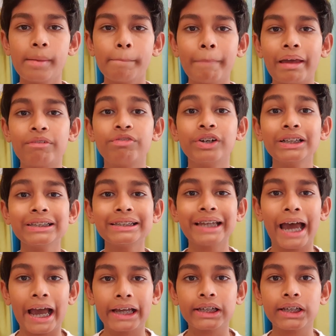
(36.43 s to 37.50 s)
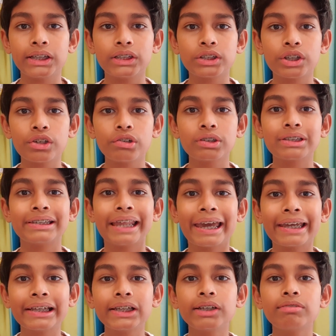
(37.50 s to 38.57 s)
My first hack is to use
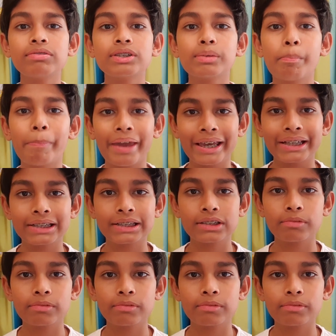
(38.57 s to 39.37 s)
negative space.